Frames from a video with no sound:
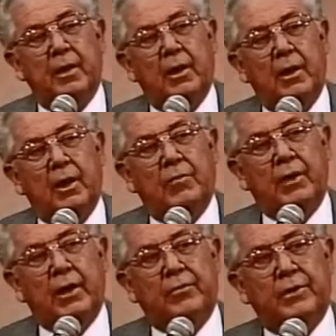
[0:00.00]
If you
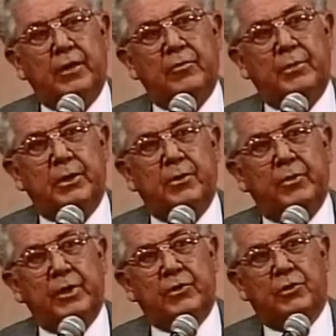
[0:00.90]
give a 7%
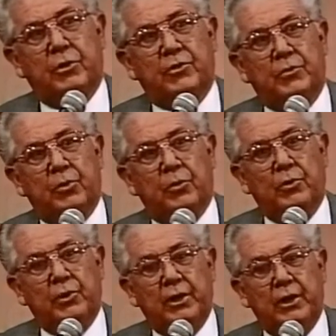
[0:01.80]
raise across the board, you
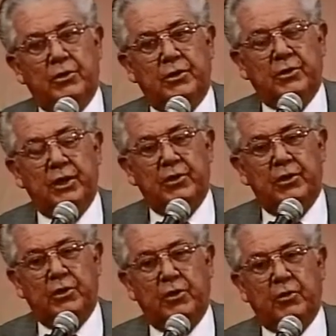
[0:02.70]
can easily see you're
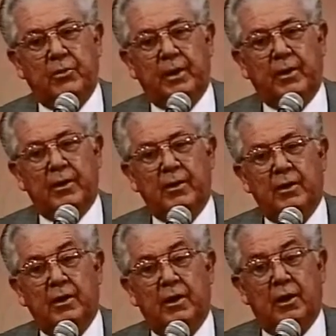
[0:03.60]
talking about
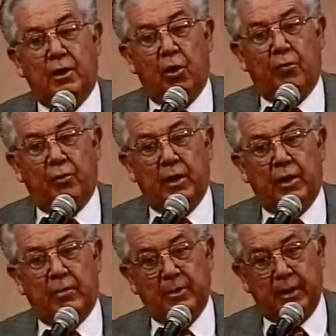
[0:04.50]
an awful lot
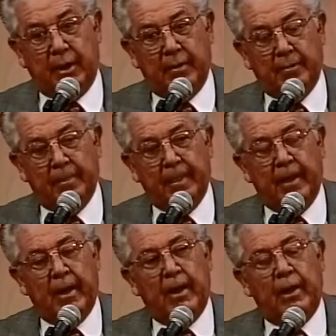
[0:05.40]
of money.
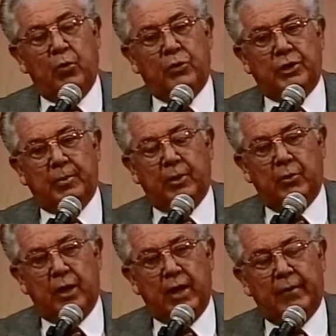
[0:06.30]
We simply don't
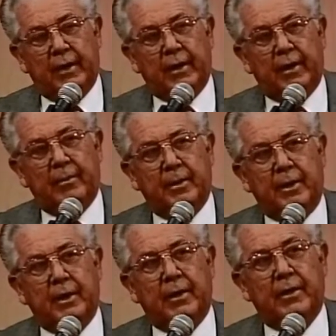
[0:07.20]
have that kind of
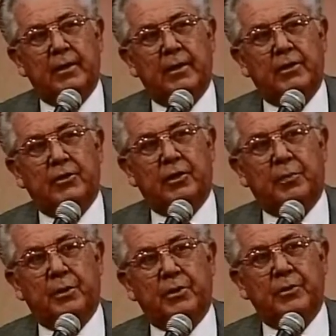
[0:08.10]
money. The
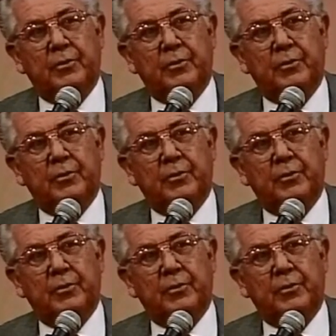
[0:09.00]
surplus